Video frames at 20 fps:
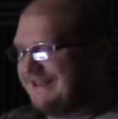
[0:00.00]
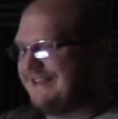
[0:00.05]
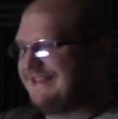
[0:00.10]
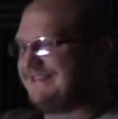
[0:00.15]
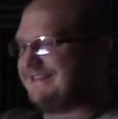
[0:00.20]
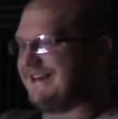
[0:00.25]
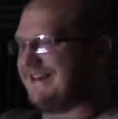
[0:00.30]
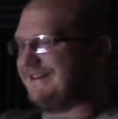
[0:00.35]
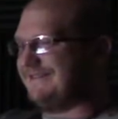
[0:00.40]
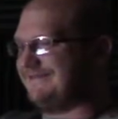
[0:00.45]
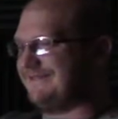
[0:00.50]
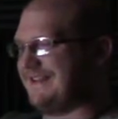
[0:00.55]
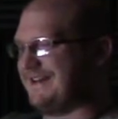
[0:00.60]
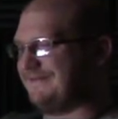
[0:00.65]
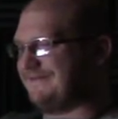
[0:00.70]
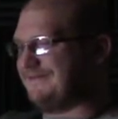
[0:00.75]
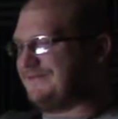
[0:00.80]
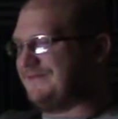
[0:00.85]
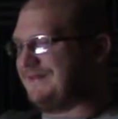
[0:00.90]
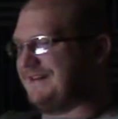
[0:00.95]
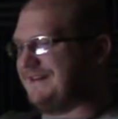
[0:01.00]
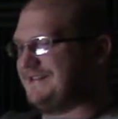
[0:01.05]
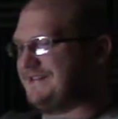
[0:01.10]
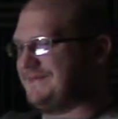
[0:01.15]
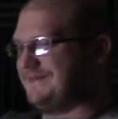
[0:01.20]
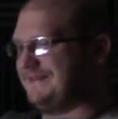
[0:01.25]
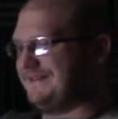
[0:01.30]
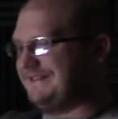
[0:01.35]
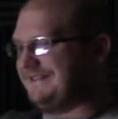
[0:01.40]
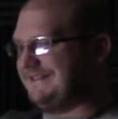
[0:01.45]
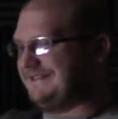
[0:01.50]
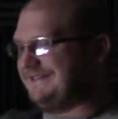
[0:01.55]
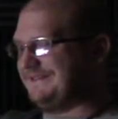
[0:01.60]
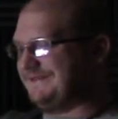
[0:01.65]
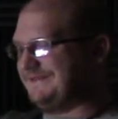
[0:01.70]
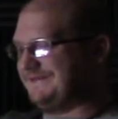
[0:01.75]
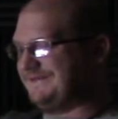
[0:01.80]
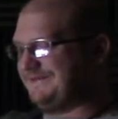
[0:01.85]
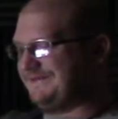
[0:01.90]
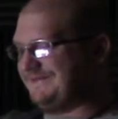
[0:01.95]
That that reminds me
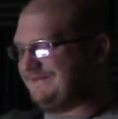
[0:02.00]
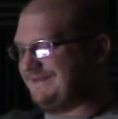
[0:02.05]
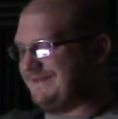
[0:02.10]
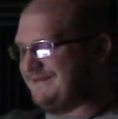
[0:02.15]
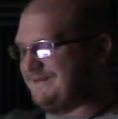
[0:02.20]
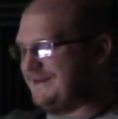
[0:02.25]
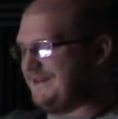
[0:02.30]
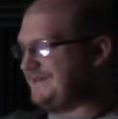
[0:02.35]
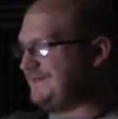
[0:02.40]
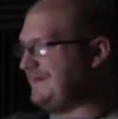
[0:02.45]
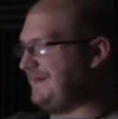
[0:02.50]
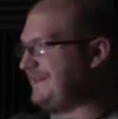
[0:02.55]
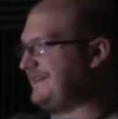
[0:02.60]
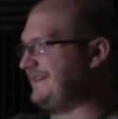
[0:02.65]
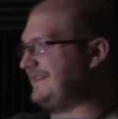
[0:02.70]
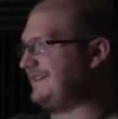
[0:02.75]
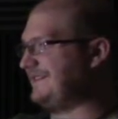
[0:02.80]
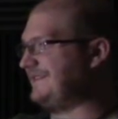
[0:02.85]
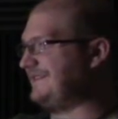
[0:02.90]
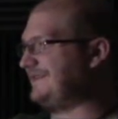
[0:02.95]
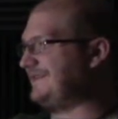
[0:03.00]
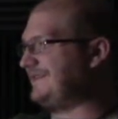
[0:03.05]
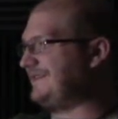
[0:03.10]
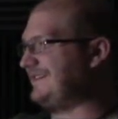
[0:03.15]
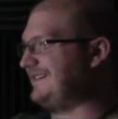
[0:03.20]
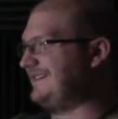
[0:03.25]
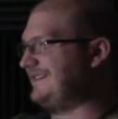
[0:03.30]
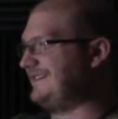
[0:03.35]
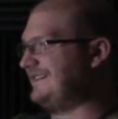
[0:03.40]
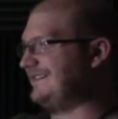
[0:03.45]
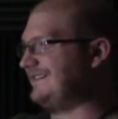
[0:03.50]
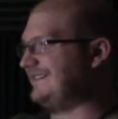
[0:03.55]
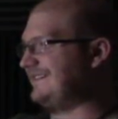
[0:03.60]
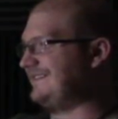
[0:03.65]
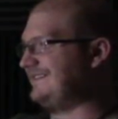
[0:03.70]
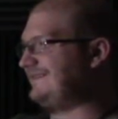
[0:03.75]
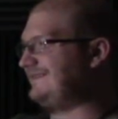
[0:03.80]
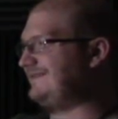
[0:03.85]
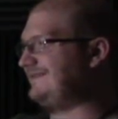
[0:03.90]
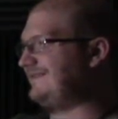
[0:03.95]
of that makes me think of the uh,
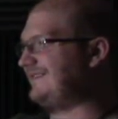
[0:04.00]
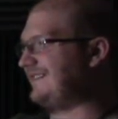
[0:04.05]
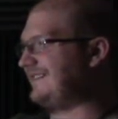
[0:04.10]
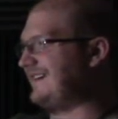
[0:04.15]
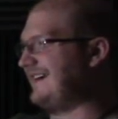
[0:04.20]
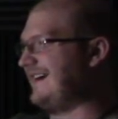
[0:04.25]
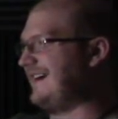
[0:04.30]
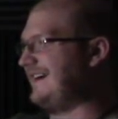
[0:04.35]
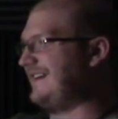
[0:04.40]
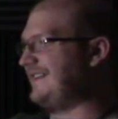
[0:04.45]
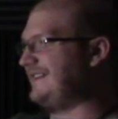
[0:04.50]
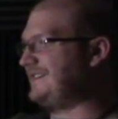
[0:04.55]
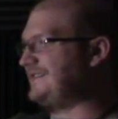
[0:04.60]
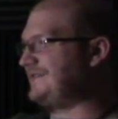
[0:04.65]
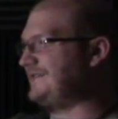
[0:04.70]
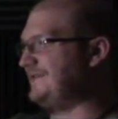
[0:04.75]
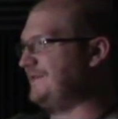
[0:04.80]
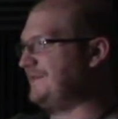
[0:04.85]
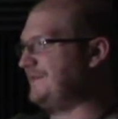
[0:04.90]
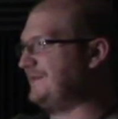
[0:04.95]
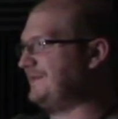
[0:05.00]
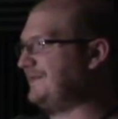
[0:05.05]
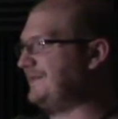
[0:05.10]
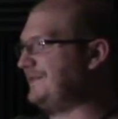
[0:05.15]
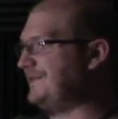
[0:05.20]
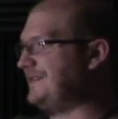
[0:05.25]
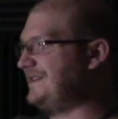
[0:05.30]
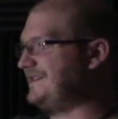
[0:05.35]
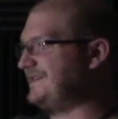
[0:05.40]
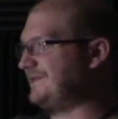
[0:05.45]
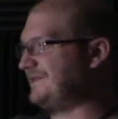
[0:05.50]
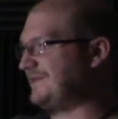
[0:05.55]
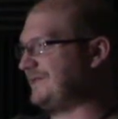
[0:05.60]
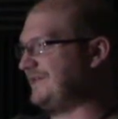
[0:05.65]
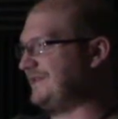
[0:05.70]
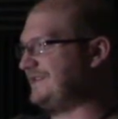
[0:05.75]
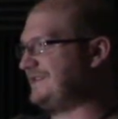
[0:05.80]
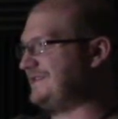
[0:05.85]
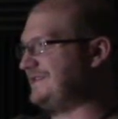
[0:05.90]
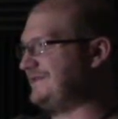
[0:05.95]
the guy that Snoop employs to roll
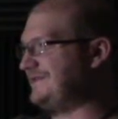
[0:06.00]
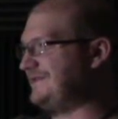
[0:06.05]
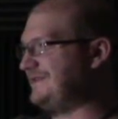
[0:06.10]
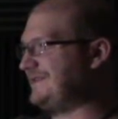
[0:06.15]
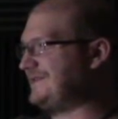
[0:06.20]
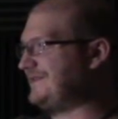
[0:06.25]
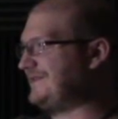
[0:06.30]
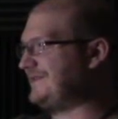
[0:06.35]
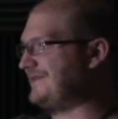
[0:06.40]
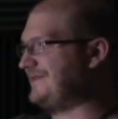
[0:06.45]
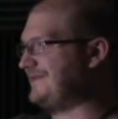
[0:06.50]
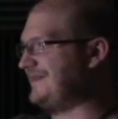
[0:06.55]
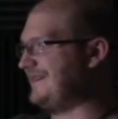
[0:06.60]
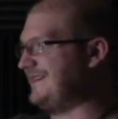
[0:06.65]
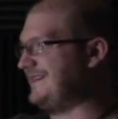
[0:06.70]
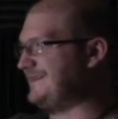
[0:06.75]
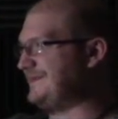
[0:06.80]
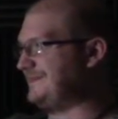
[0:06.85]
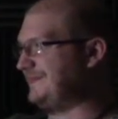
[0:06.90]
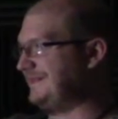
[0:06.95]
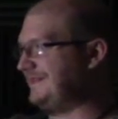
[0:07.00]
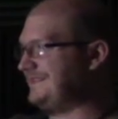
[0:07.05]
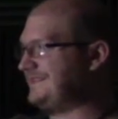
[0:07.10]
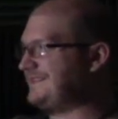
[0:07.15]
his joints yes. for him and his blunts.